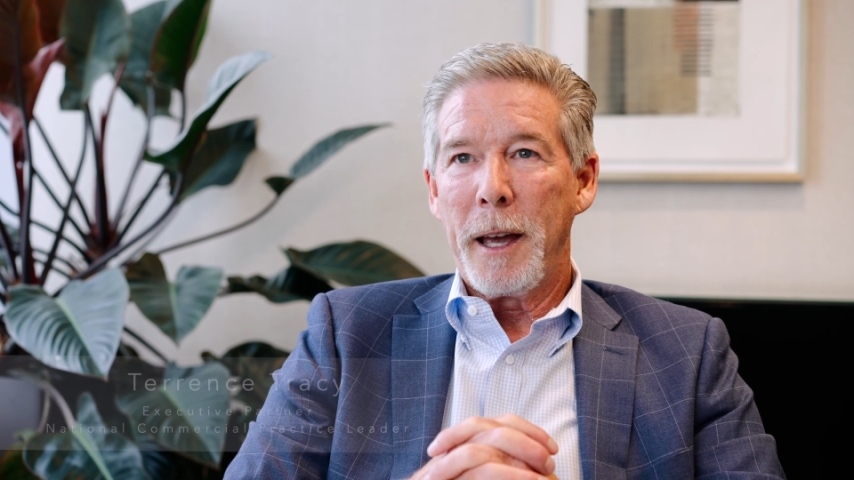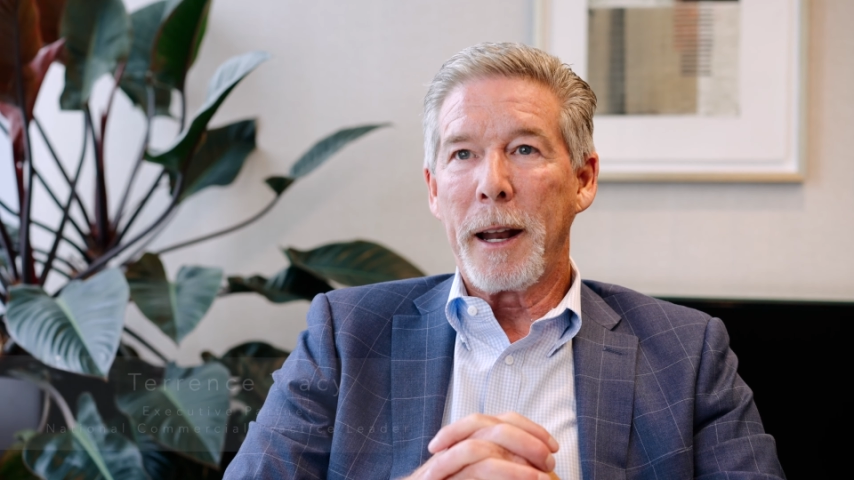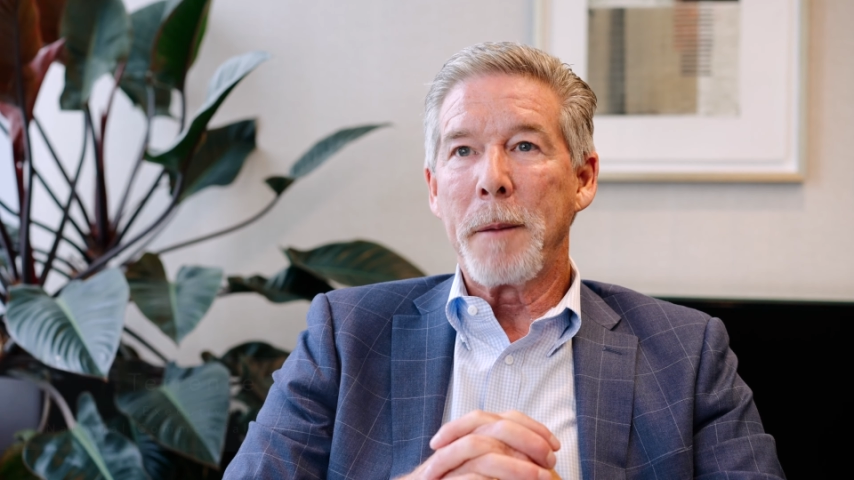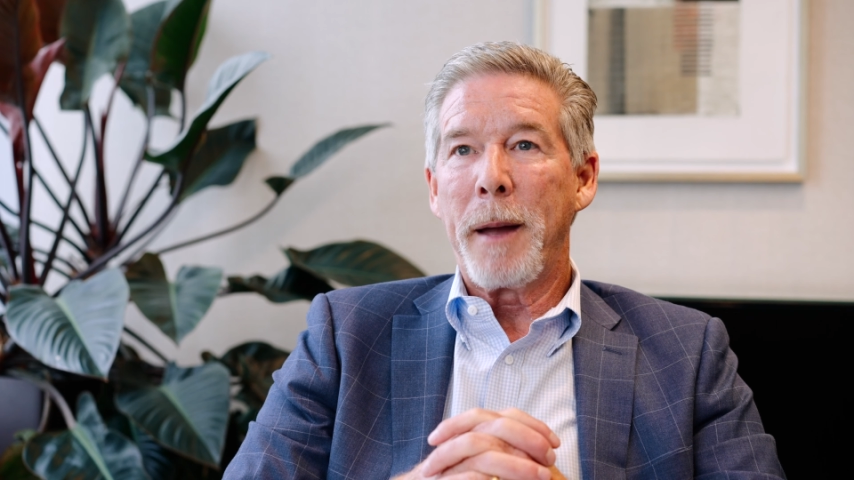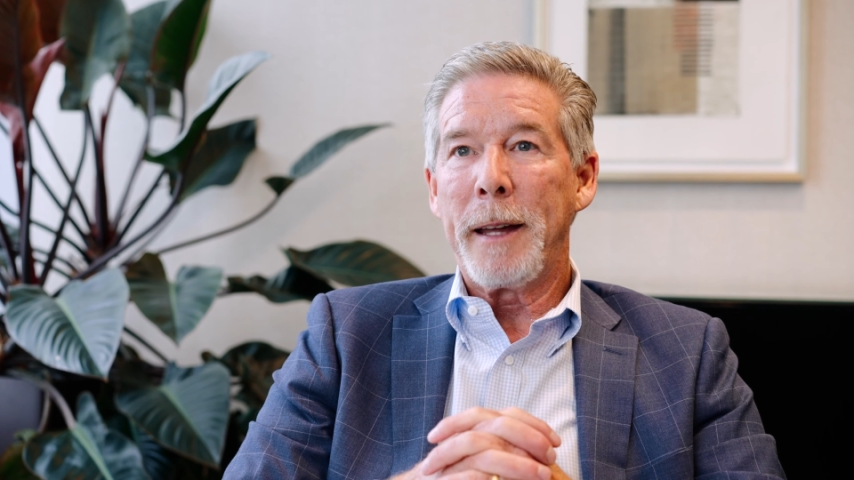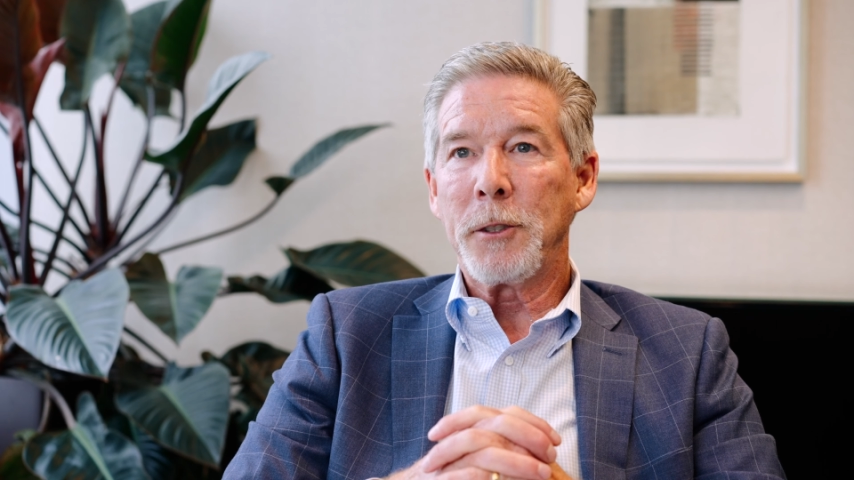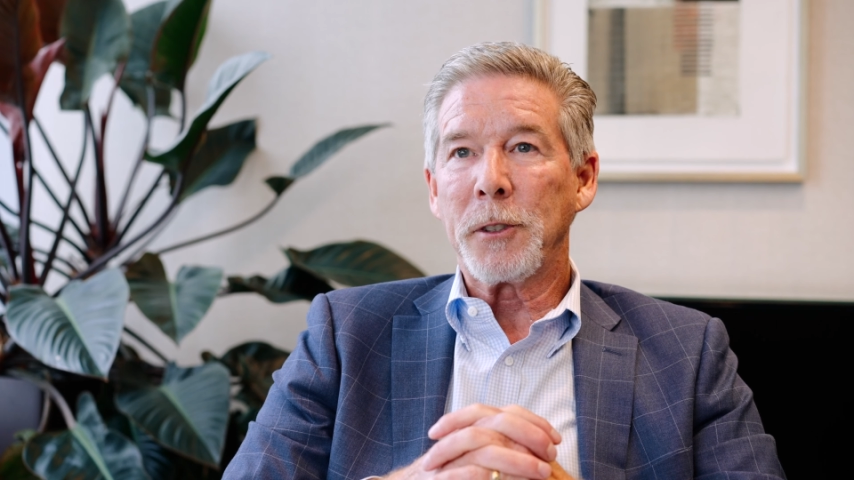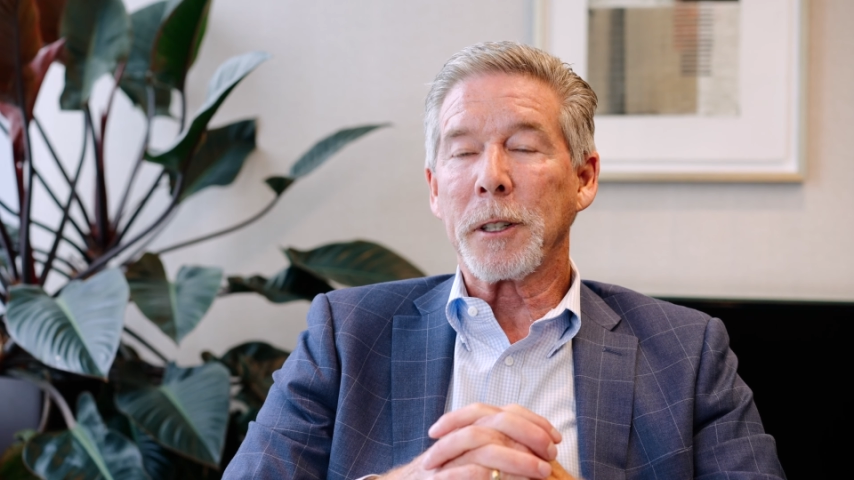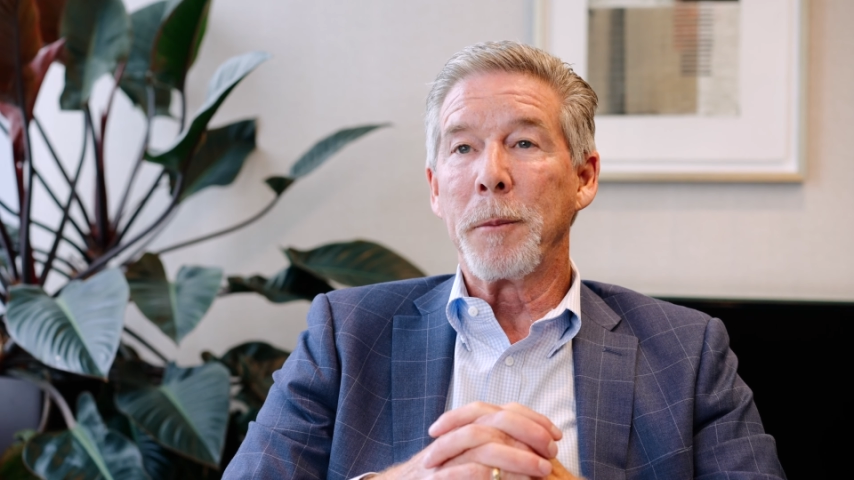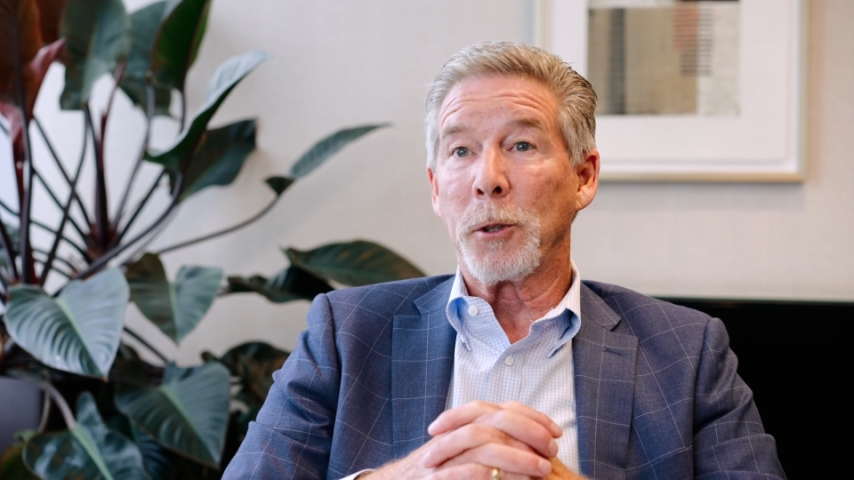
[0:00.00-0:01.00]
and I manage
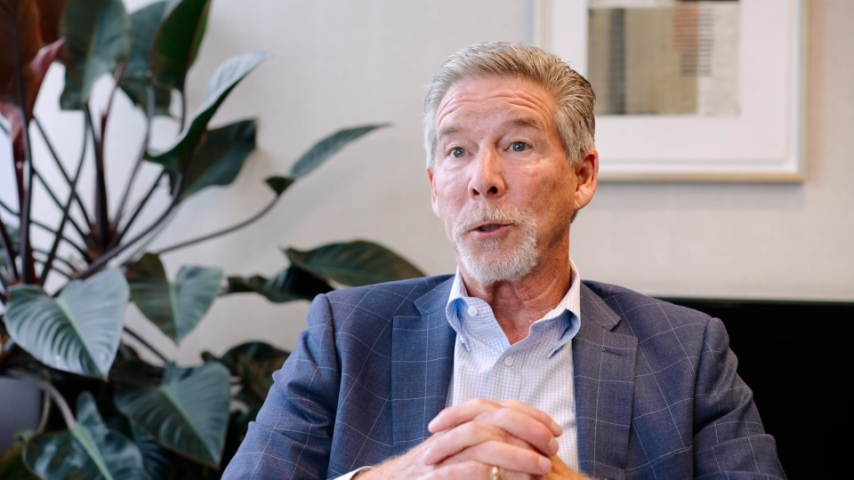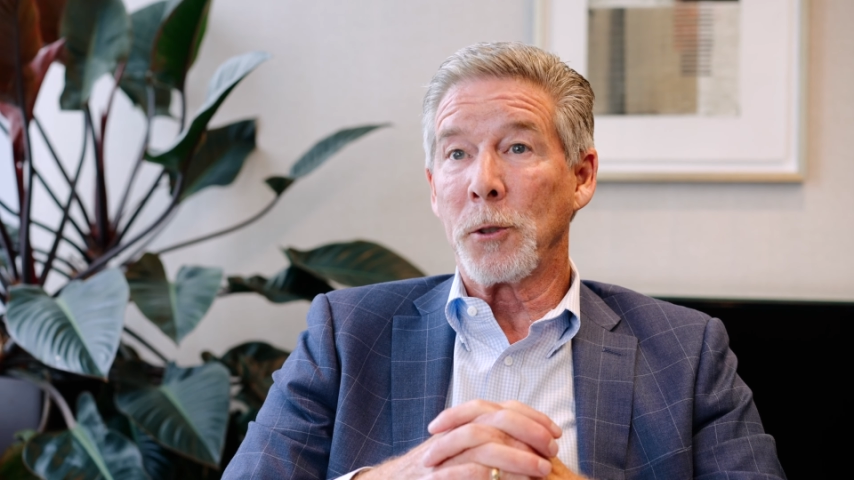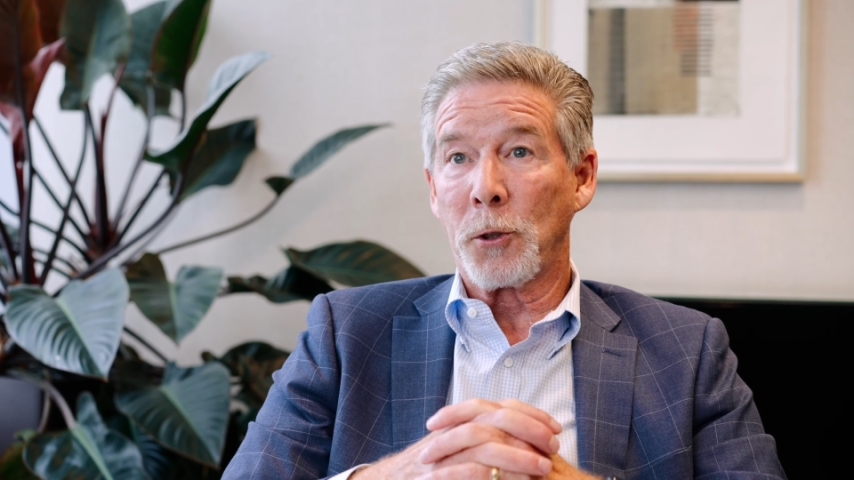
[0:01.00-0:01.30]
the commercial